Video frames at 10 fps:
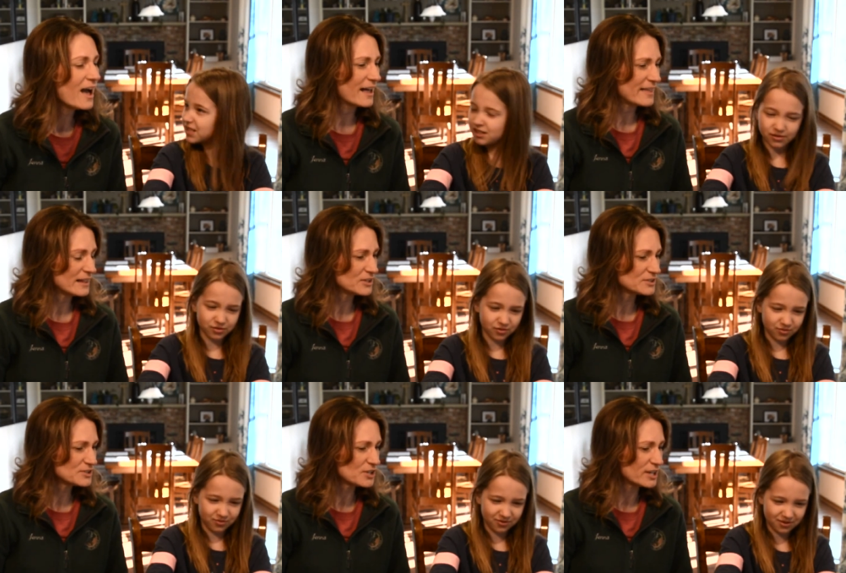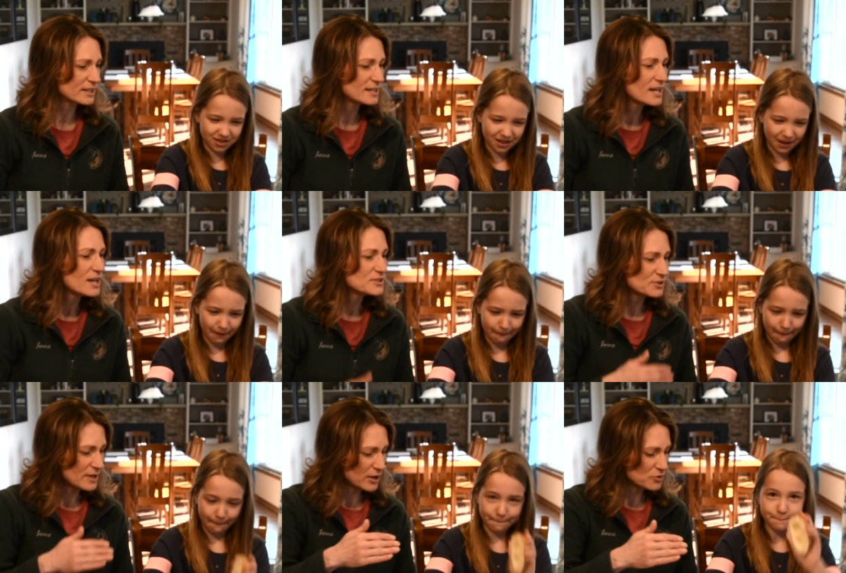Speaker 1: That looks good.
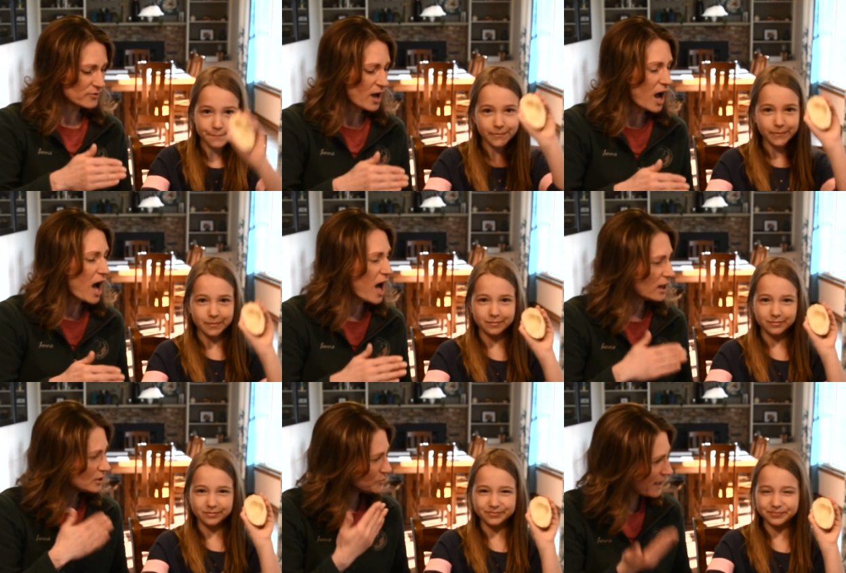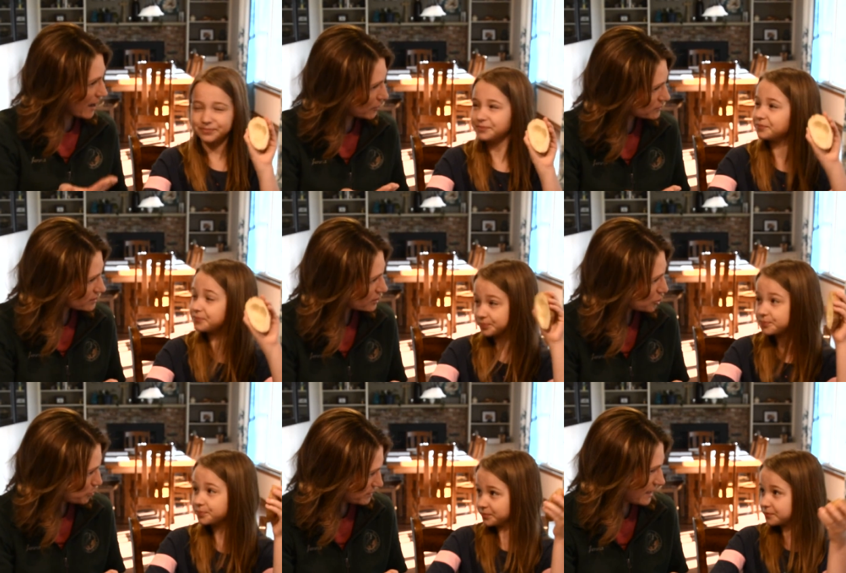So now you've hollowed out
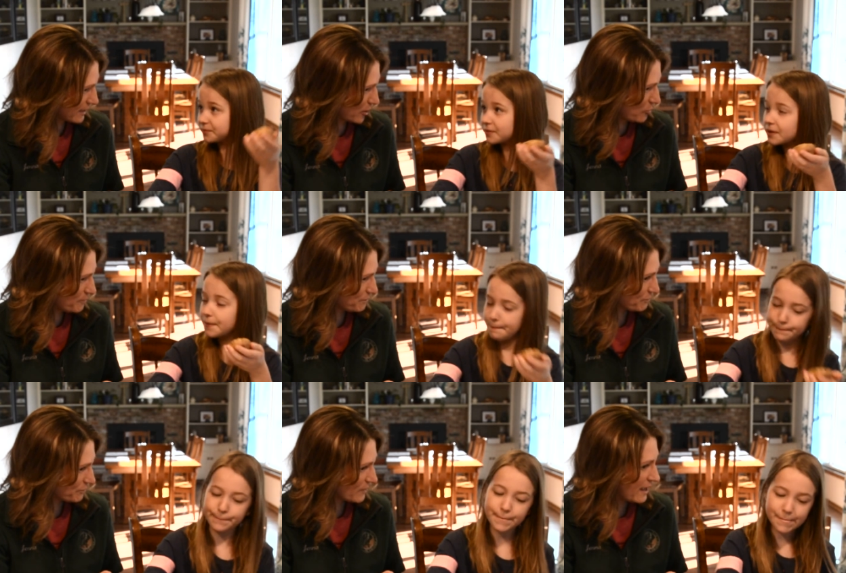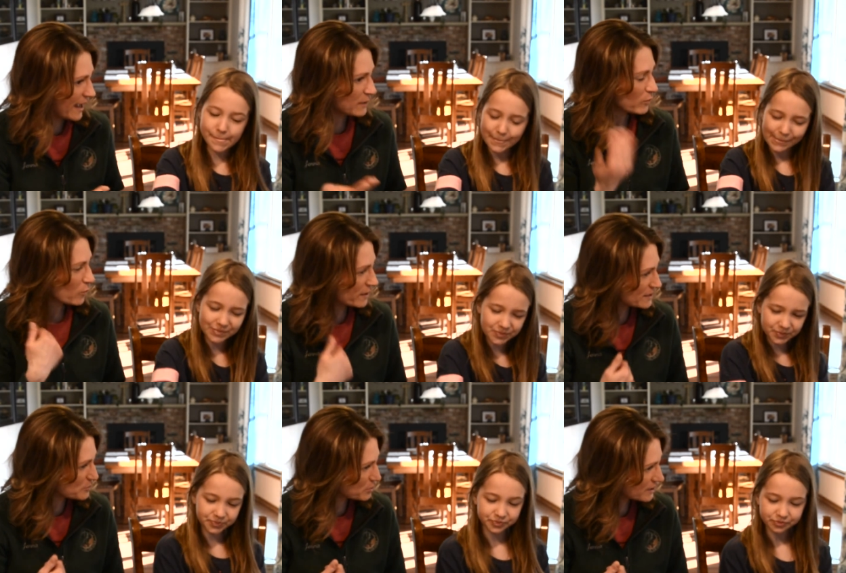your potato and we're
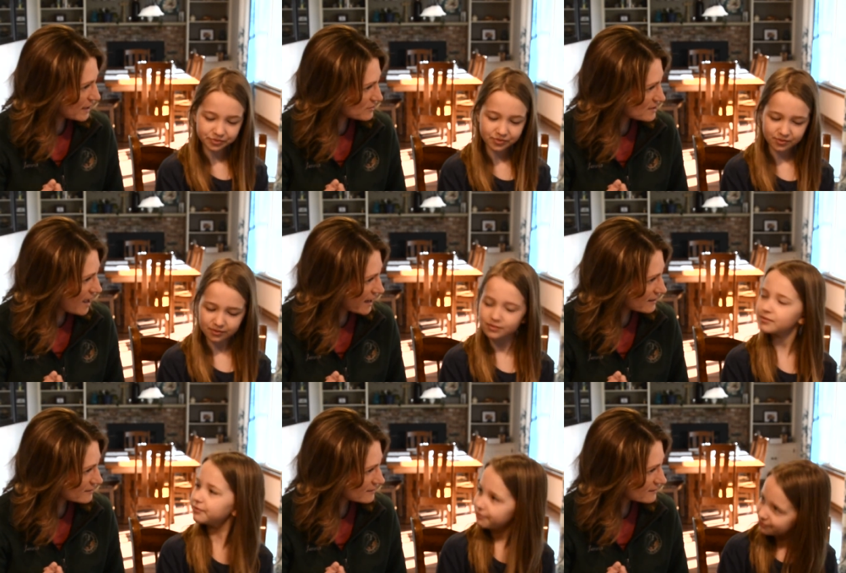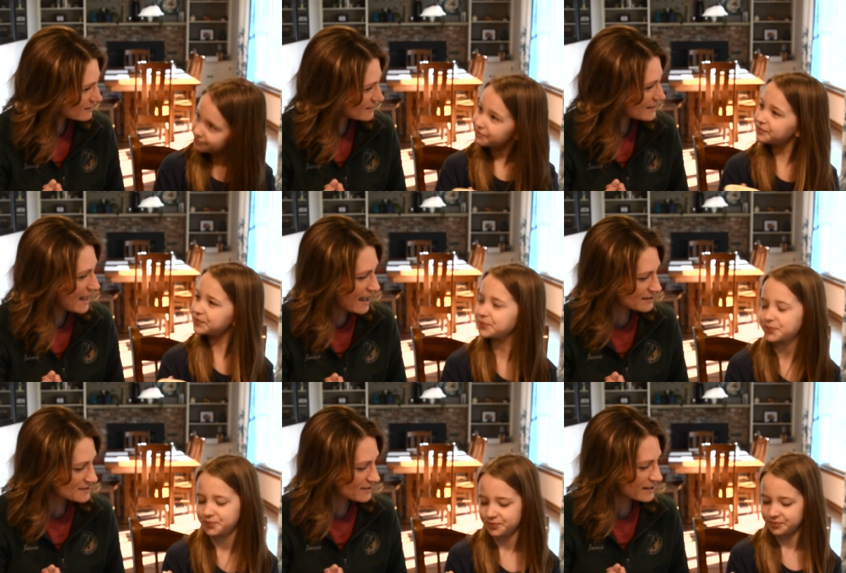ready to put it outside. Mm -hmm.
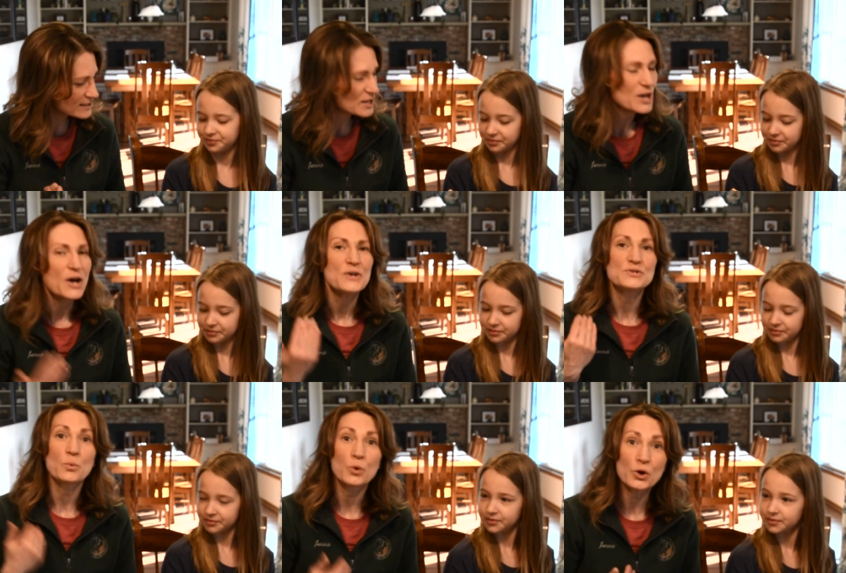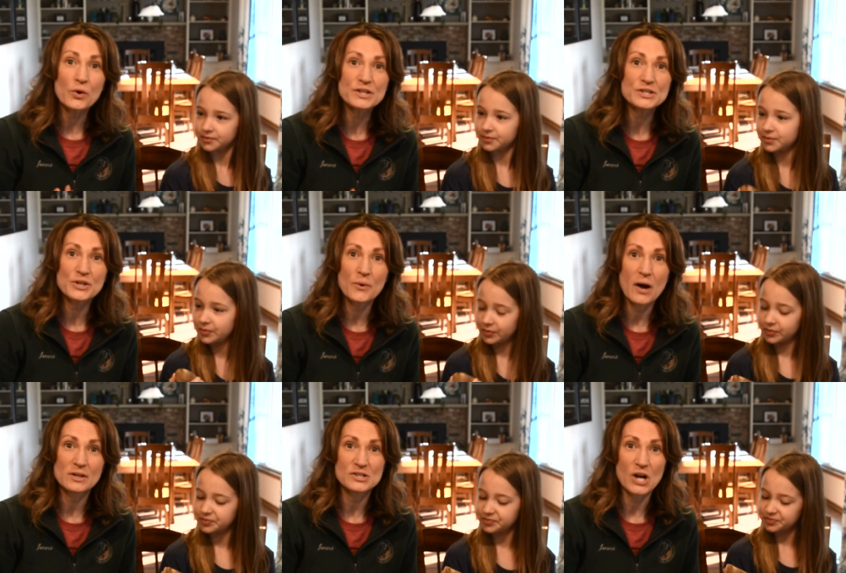Excellent. So we're going to go
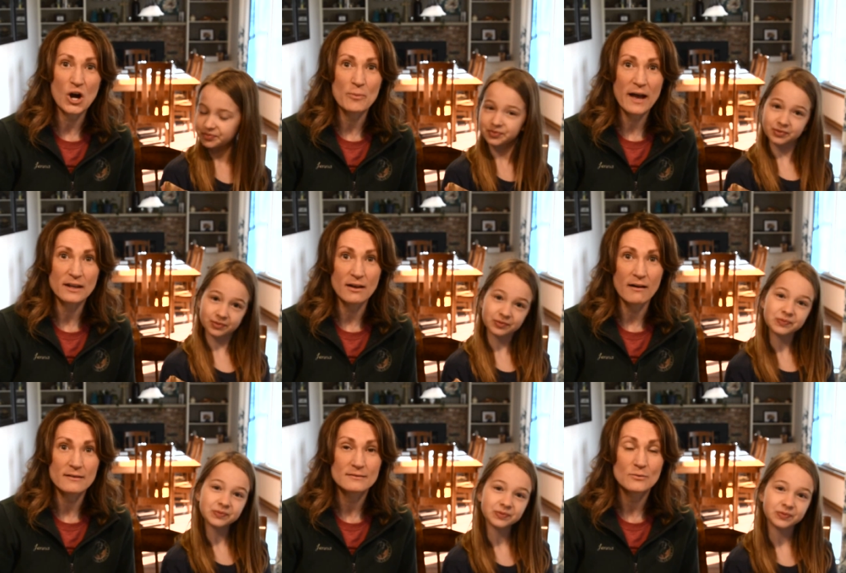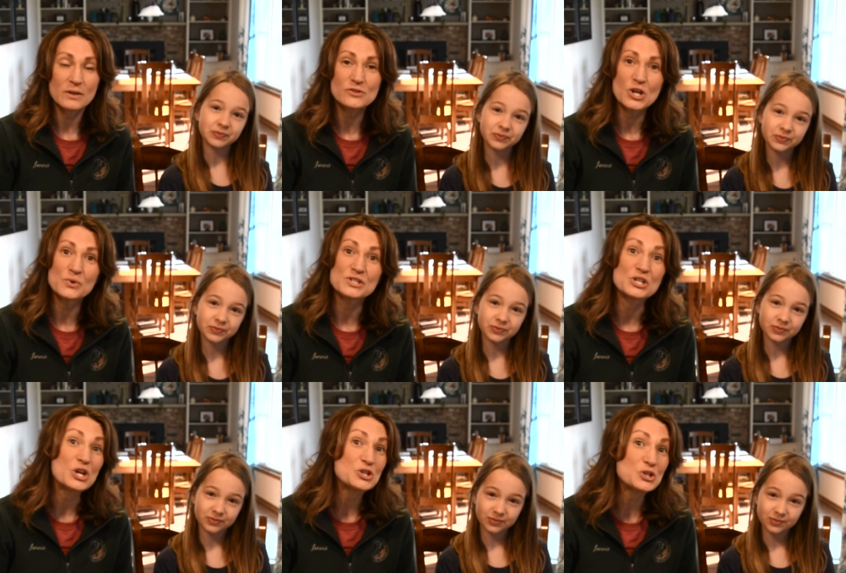out into our backyard. We've
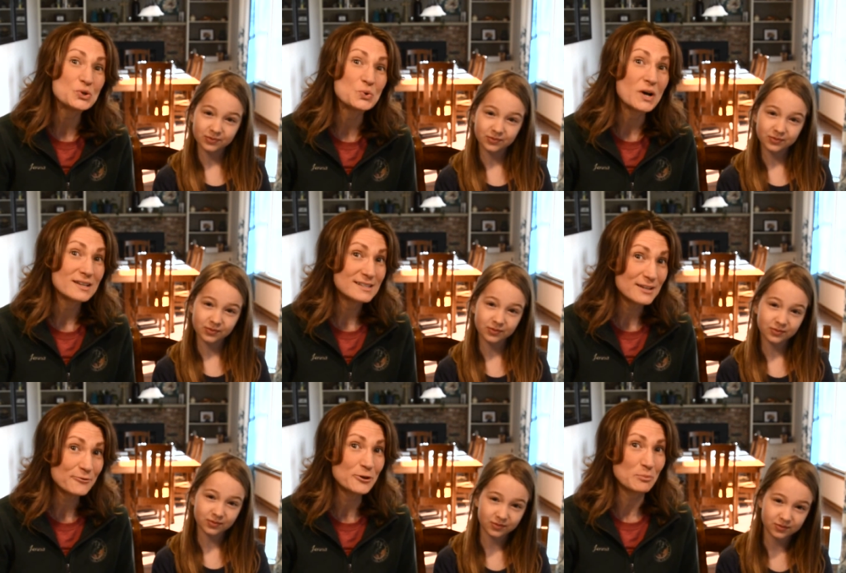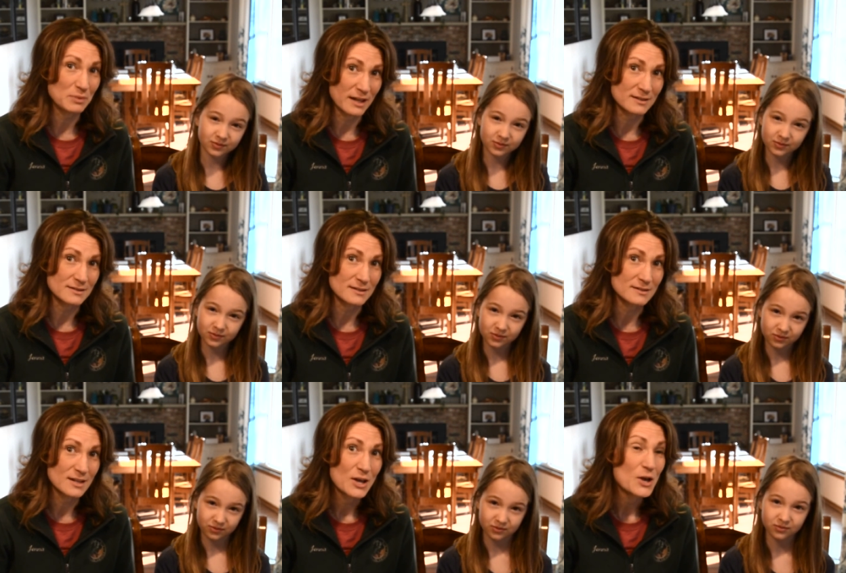chosen two different
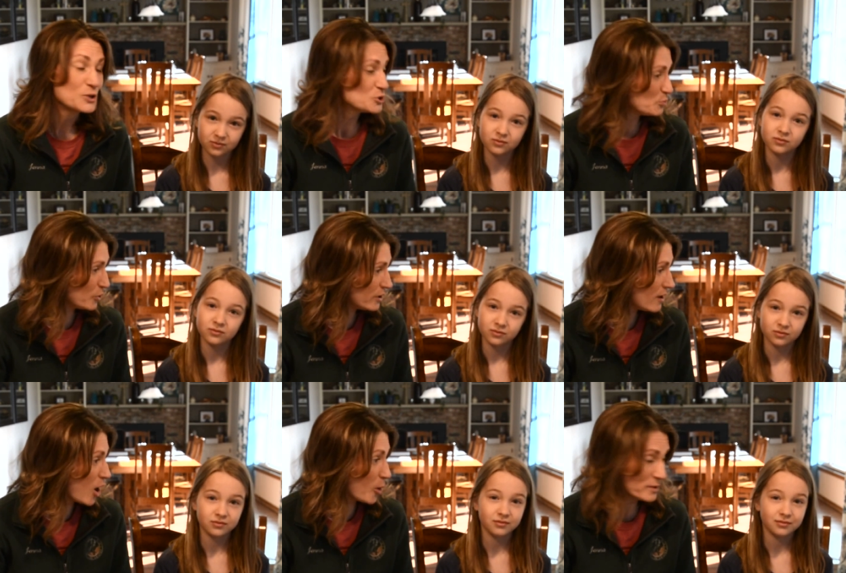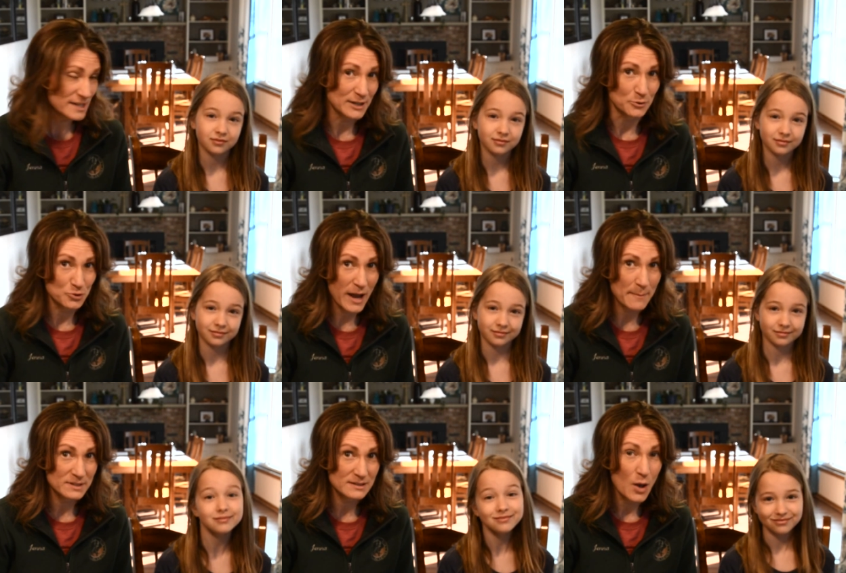places to put our potato
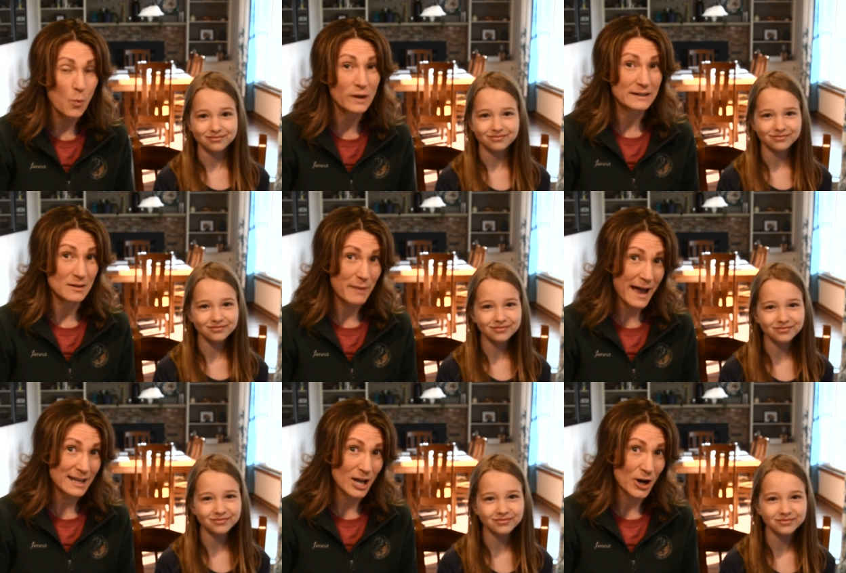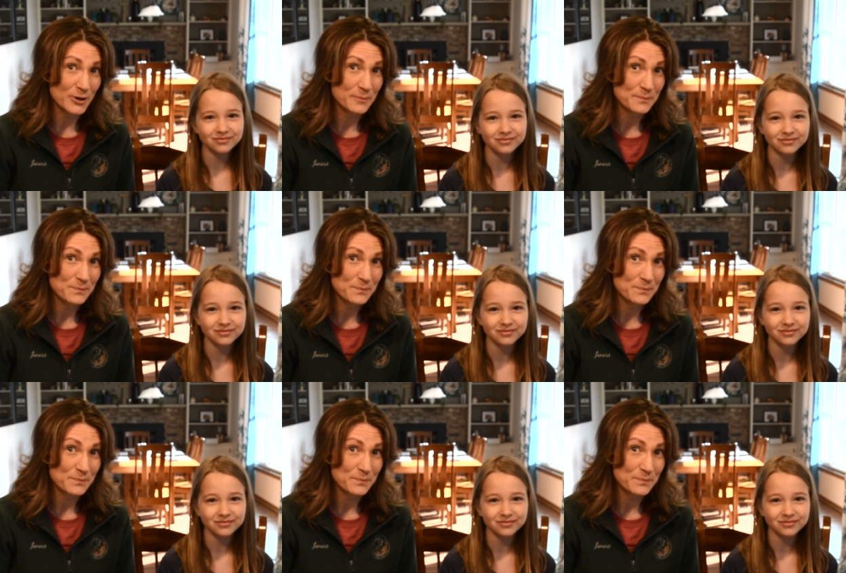traps, one in the backyard